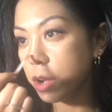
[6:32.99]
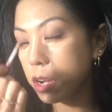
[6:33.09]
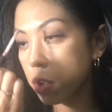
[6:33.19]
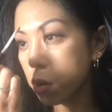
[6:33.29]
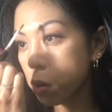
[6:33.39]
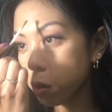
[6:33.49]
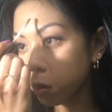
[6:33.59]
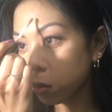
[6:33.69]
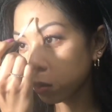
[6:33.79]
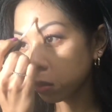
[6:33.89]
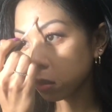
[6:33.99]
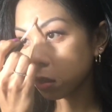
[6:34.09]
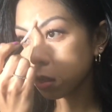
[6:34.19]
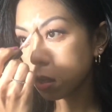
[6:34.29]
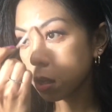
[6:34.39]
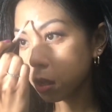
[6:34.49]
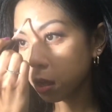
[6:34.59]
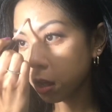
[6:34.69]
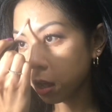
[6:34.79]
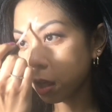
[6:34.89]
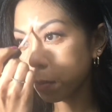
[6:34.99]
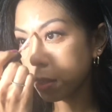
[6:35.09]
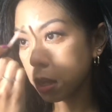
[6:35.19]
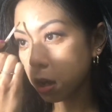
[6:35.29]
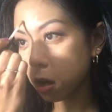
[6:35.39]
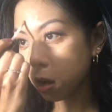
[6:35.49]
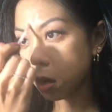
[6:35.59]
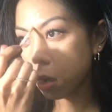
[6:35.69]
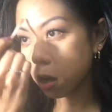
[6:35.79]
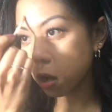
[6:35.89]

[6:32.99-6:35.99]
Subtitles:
nose, up here.